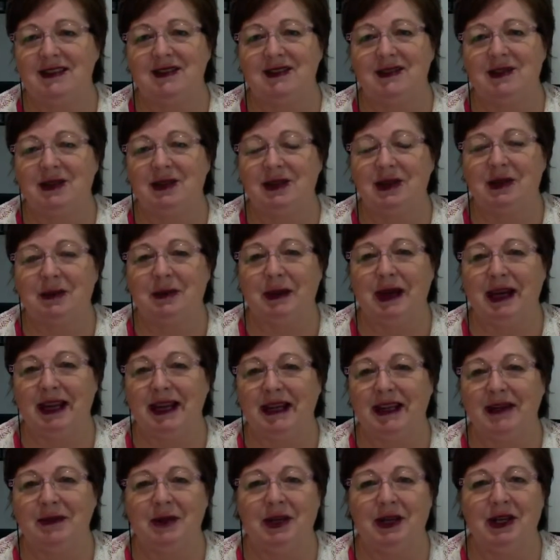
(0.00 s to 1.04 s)
It's
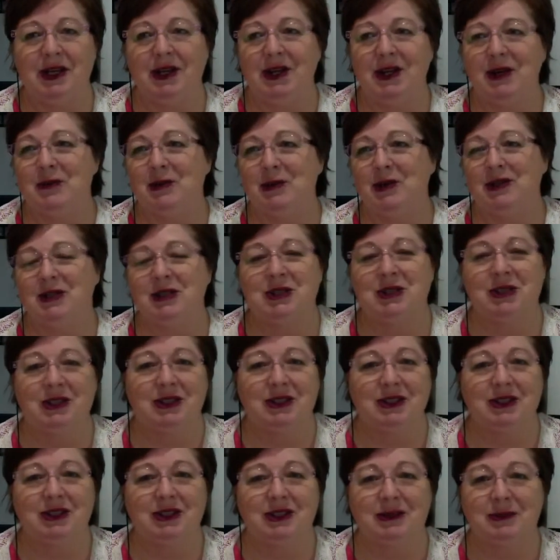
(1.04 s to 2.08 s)
automatic. We know what to
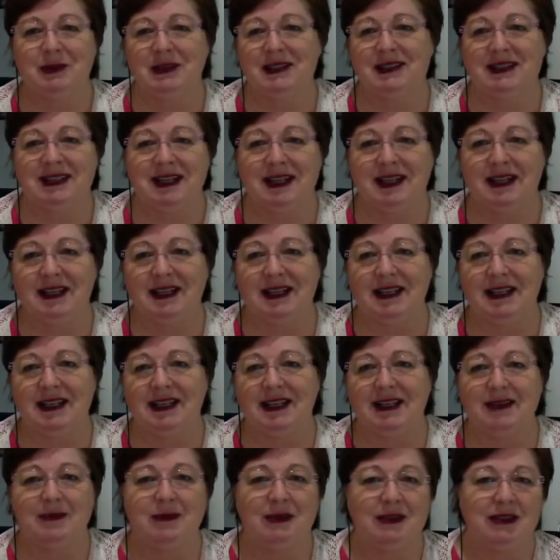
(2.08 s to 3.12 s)
do. We stand
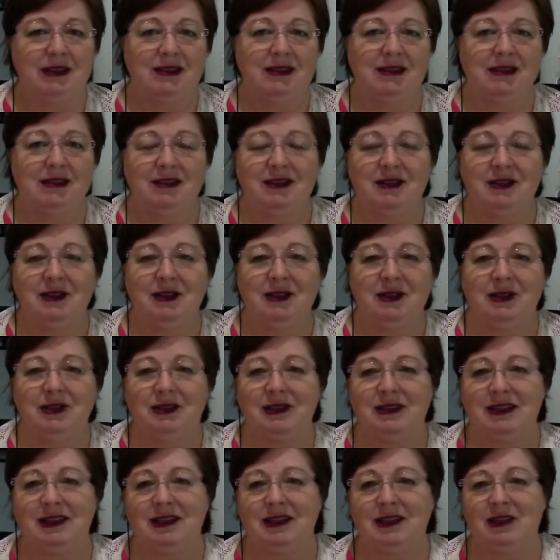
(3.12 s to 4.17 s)
there. We,
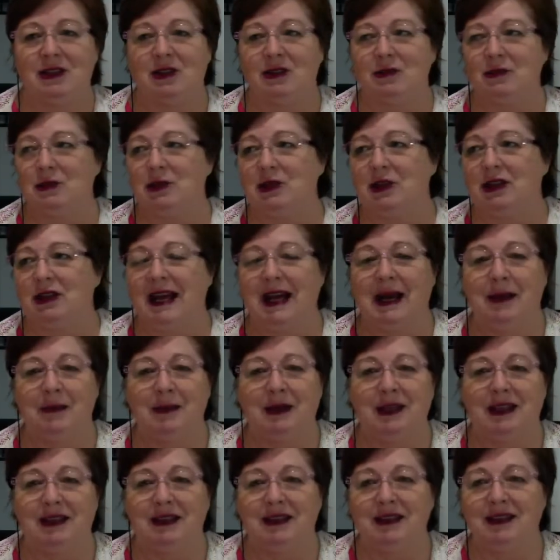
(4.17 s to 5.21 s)
get the hot water
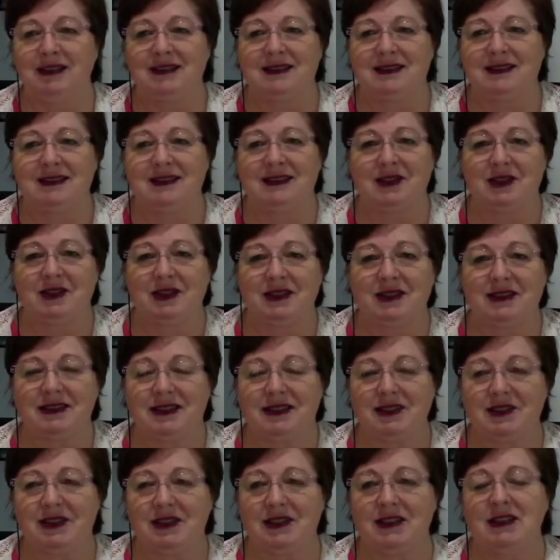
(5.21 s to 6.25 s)
happening, etc.,
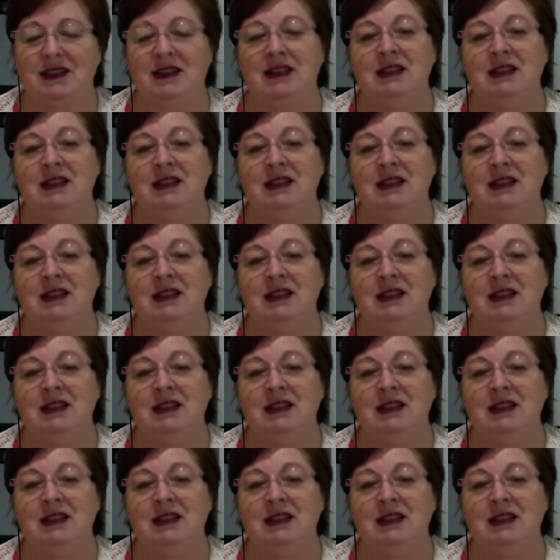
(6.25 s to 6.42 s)
etc.